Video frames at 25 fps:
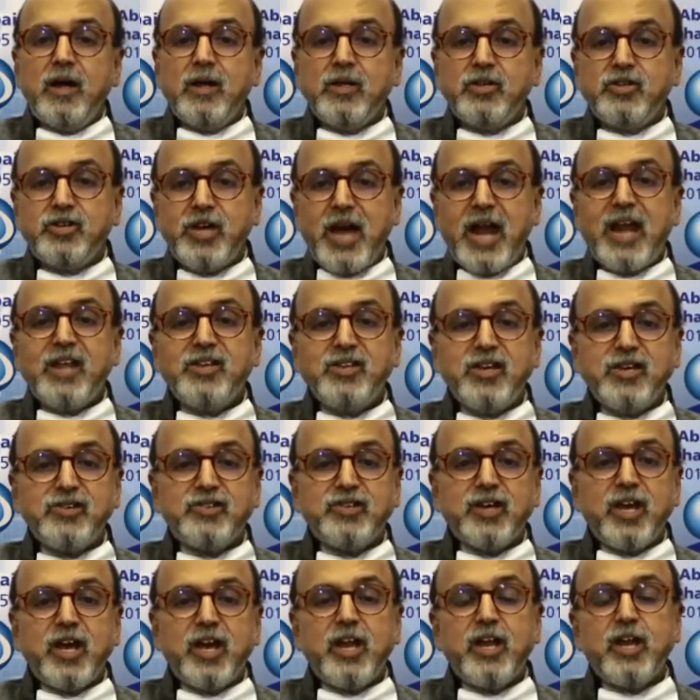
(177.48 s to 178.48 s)

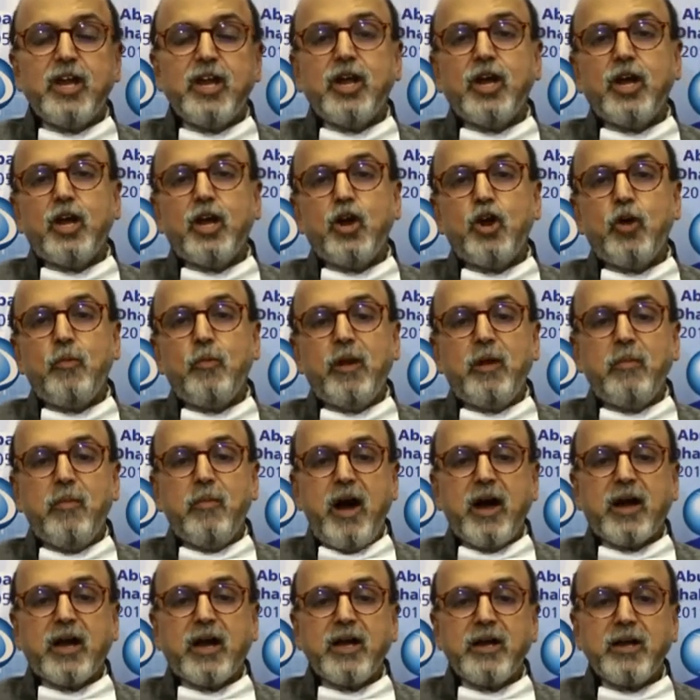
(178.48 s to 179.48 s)
challenges in global
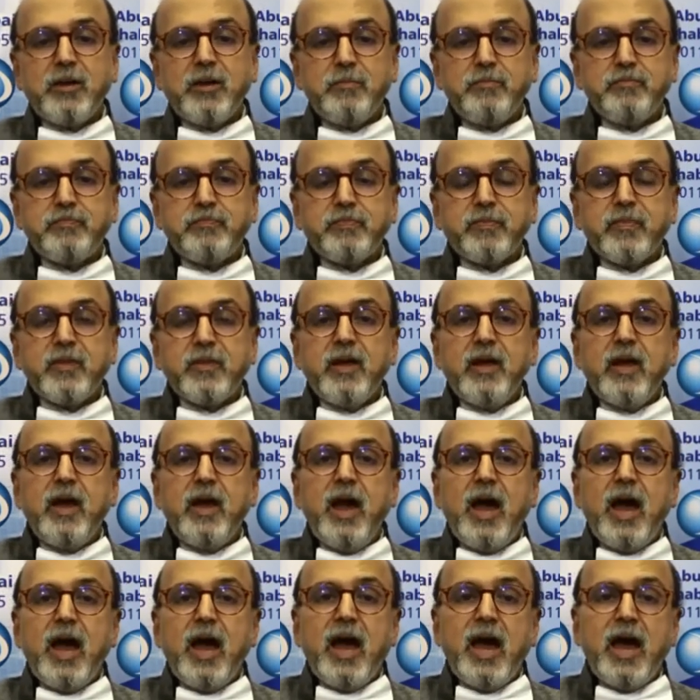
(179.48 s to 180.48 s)
market.
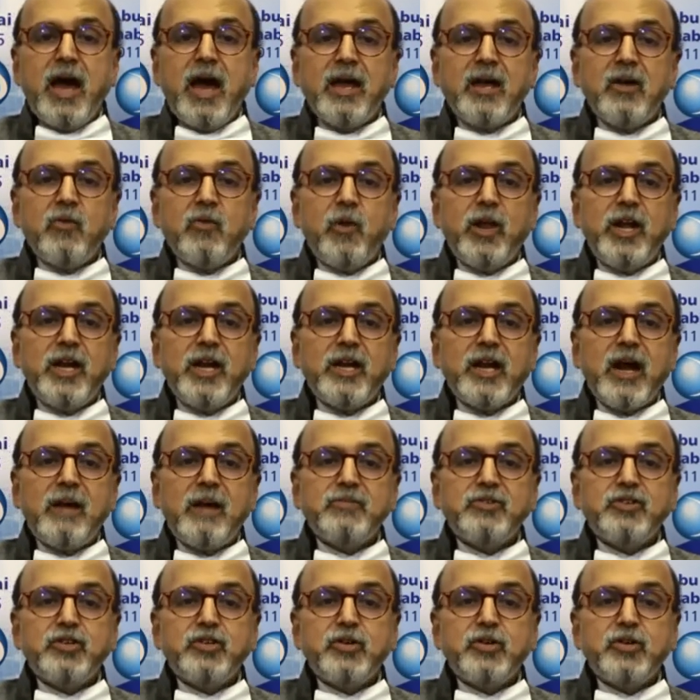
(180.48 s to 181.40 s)
And when it comes